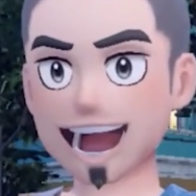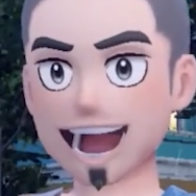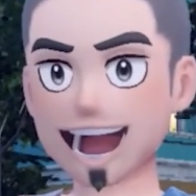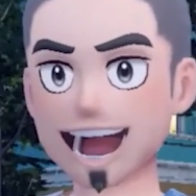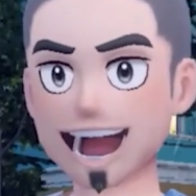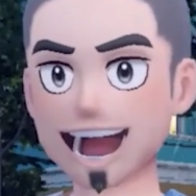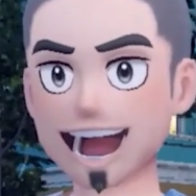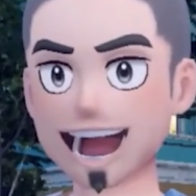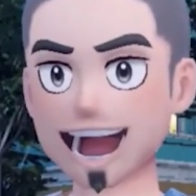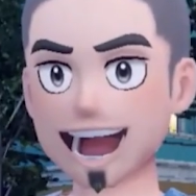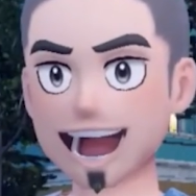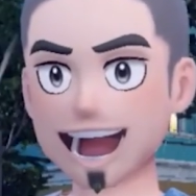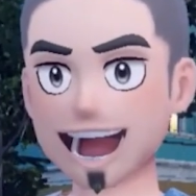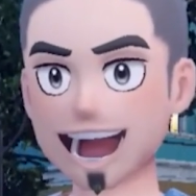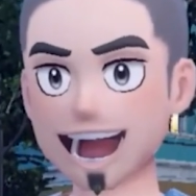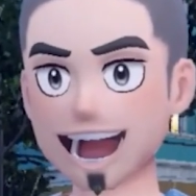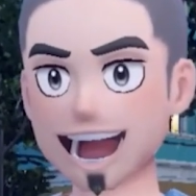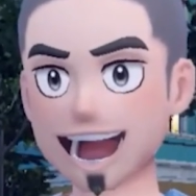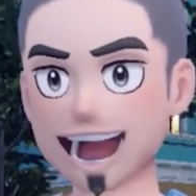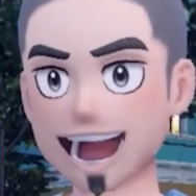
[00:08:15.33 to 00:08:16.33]
I do like
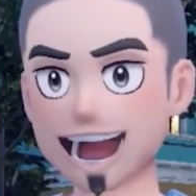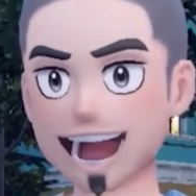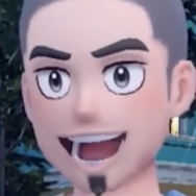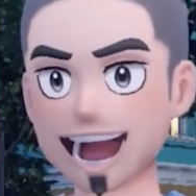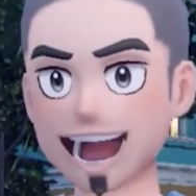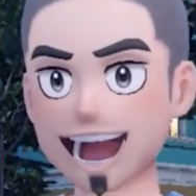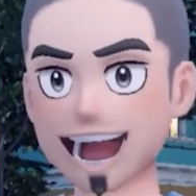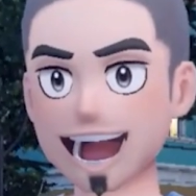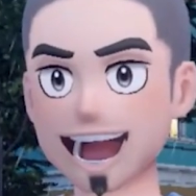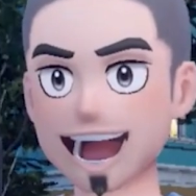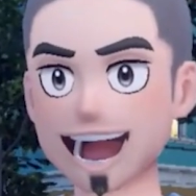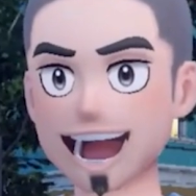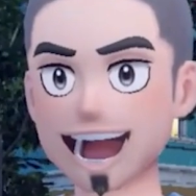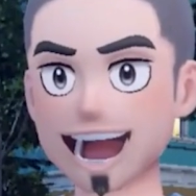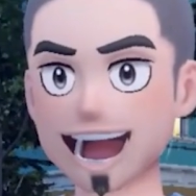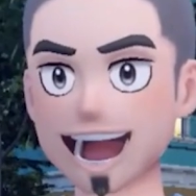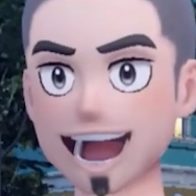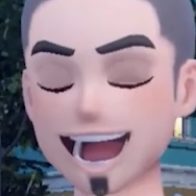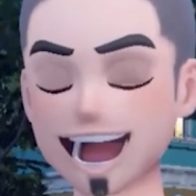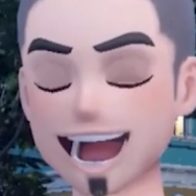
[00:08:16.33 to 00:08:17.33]
ah. I do like the
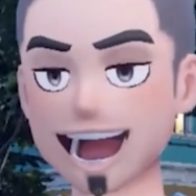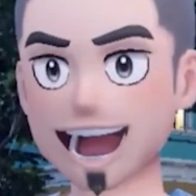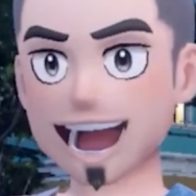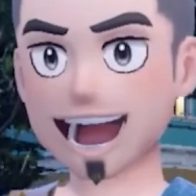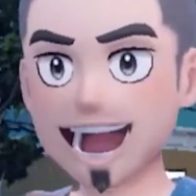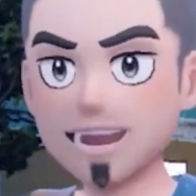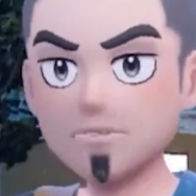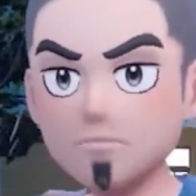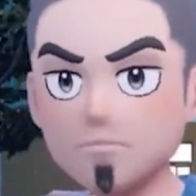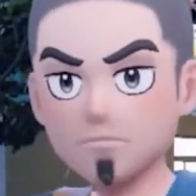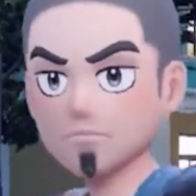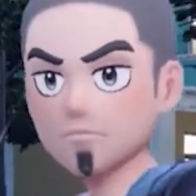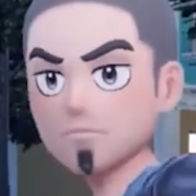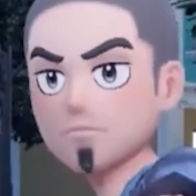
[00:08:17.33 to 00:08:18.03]
idea of Frieza's